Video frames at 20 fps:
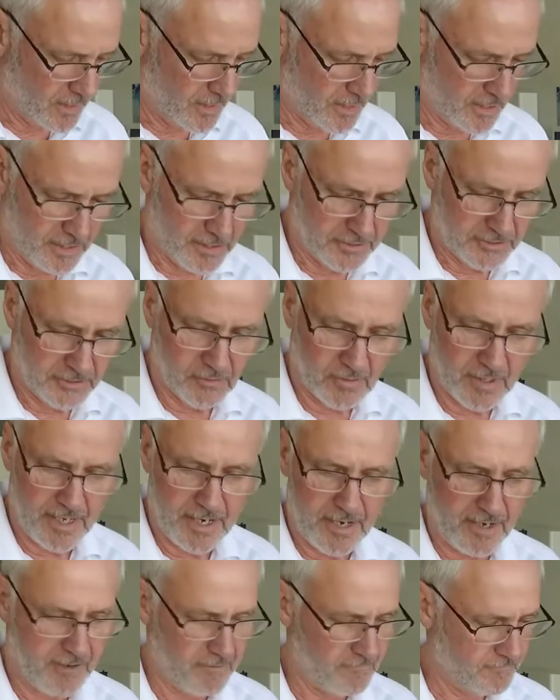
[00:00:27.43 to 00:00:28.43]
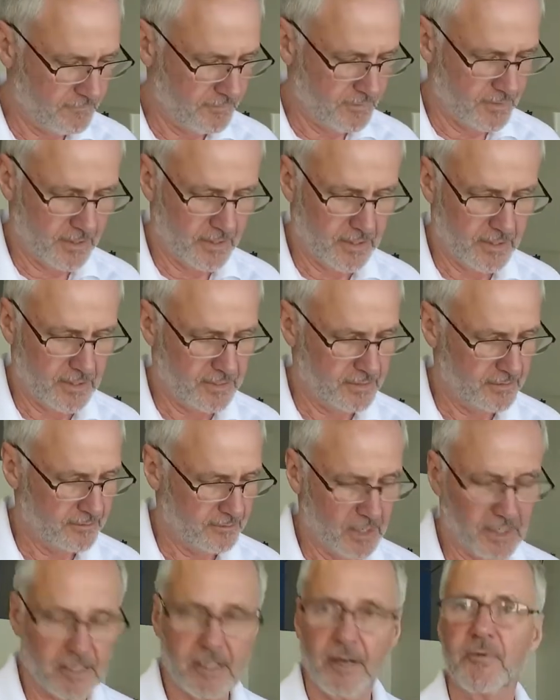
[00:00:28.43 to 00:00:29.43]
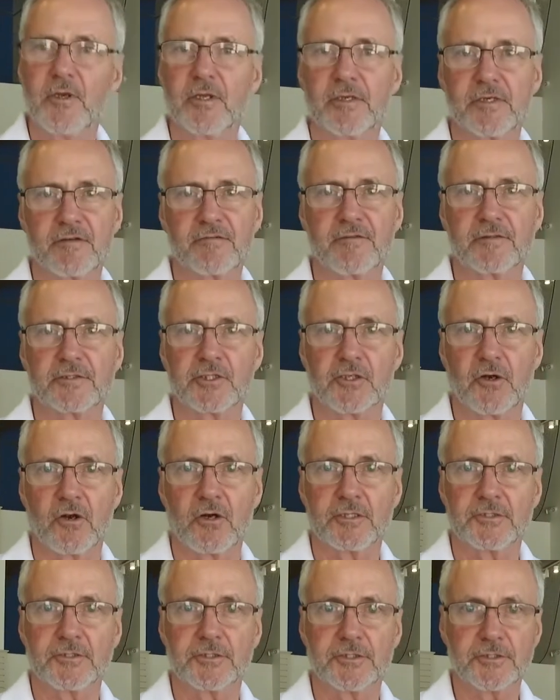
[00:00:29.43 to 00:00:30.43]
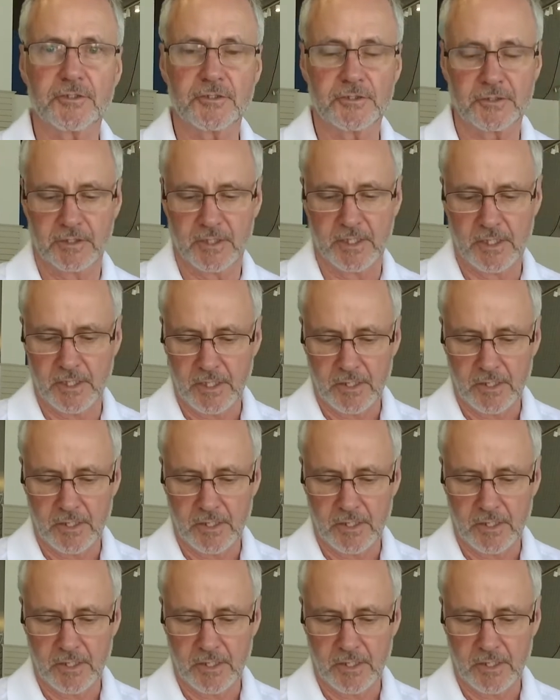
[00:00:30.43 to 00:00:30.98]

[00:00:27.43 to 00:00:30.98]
Uh, you'll have uh, a couple of different chargers